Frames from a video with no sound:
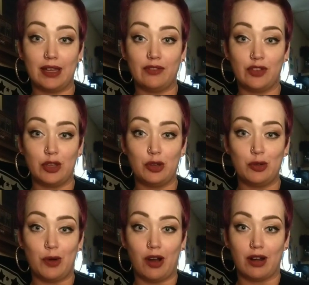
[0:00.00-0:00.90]
If
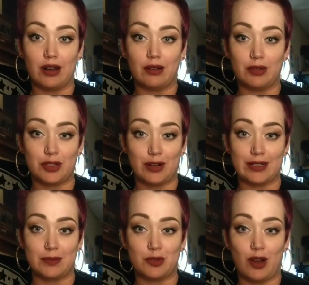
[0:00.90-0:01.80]
you are a returning
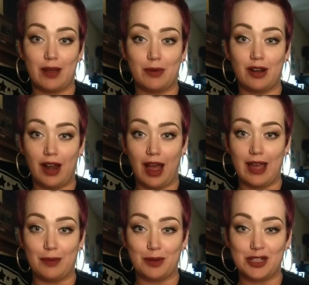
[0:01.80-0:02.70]
subscriber, I
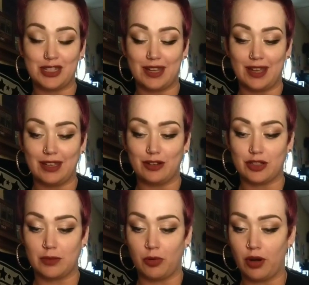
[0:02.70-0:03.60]
appreciate your
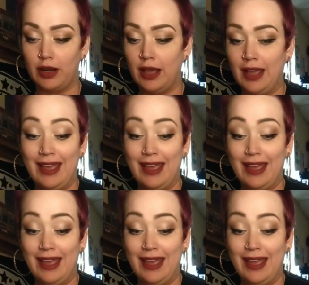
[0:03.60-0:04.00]
support.